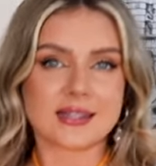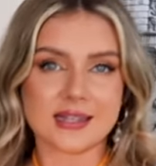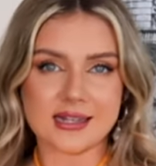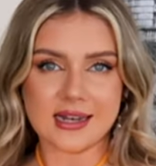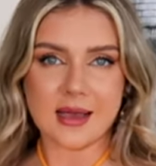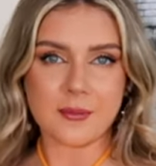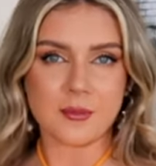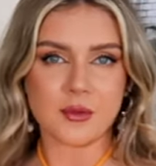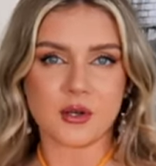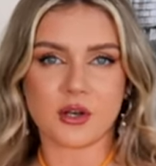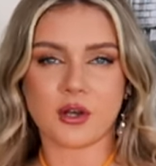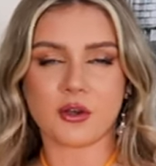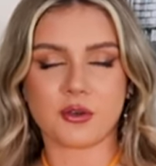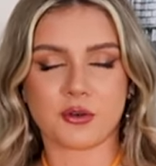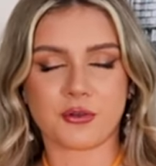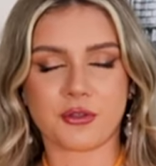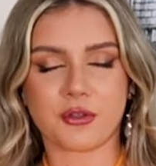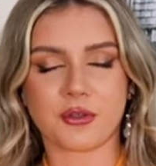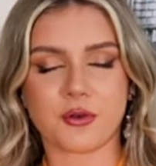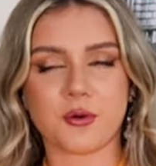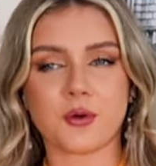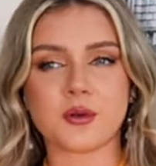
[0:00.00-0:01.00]
to let me know your
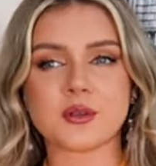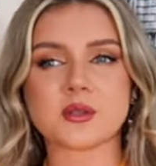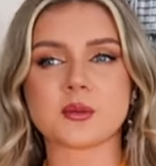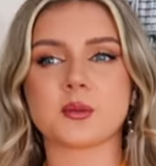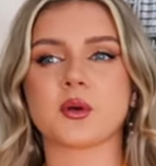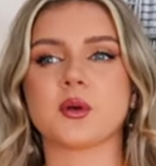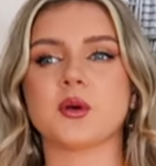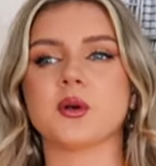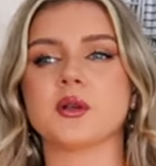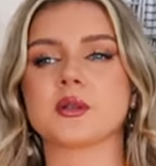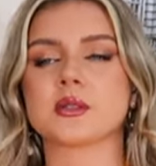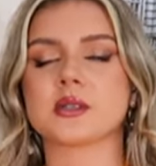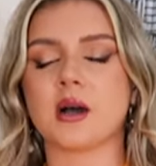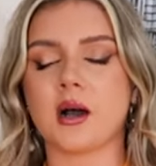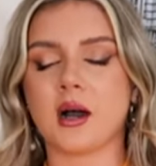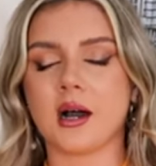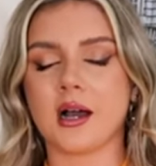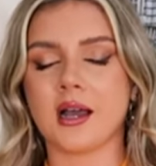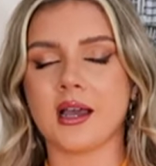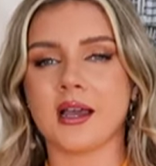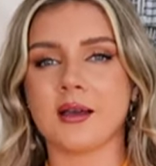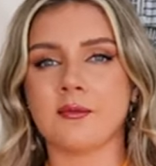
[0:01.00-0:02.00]
thoughts because
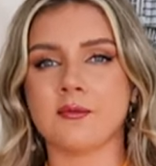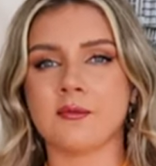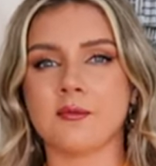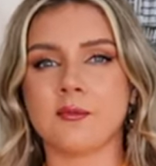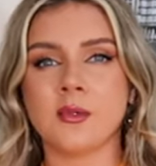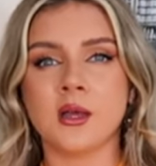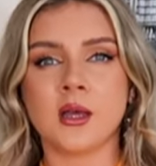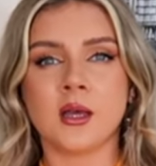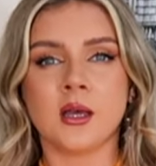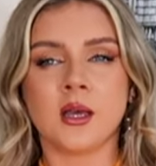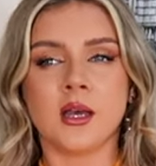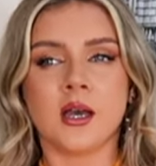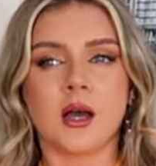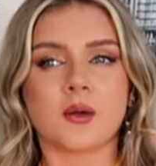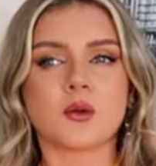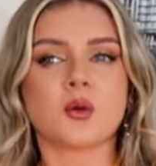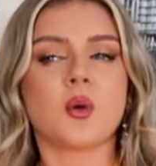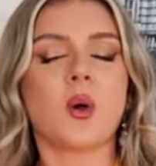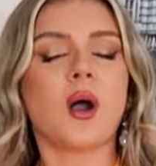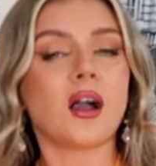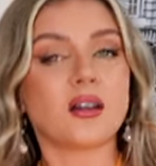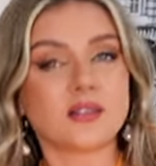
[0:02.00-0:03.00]
I am,
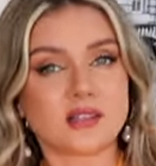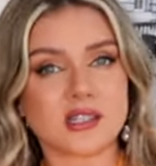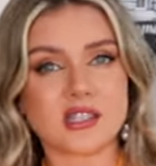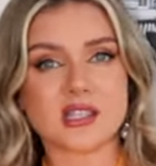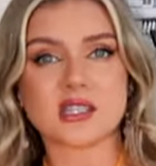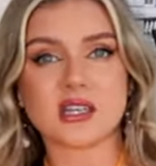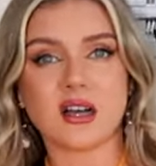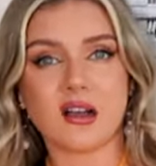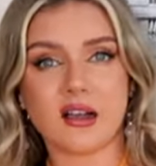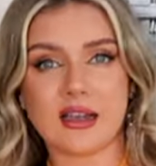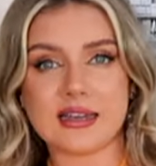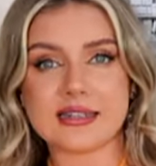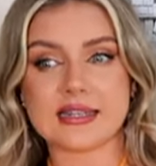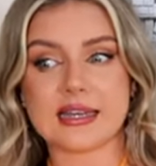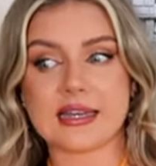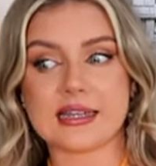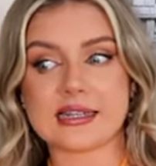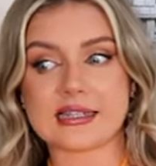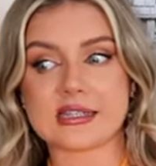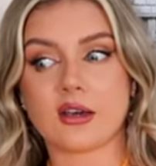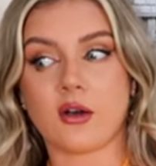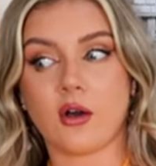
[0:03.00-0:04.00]
I'm quite
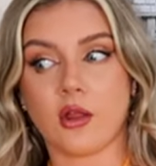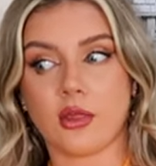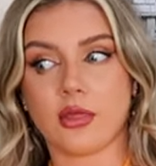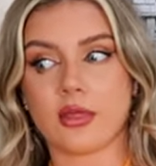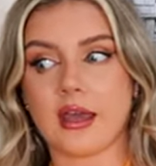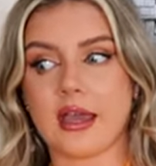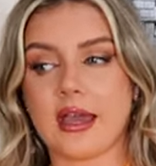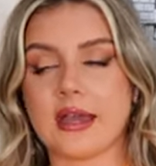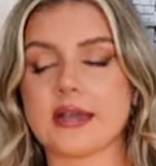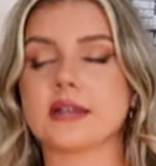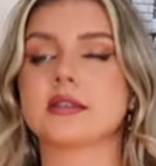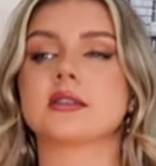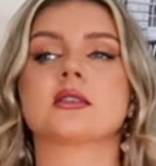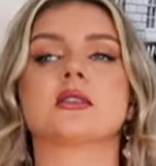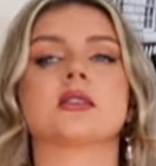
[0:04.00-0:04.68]
undecided on this.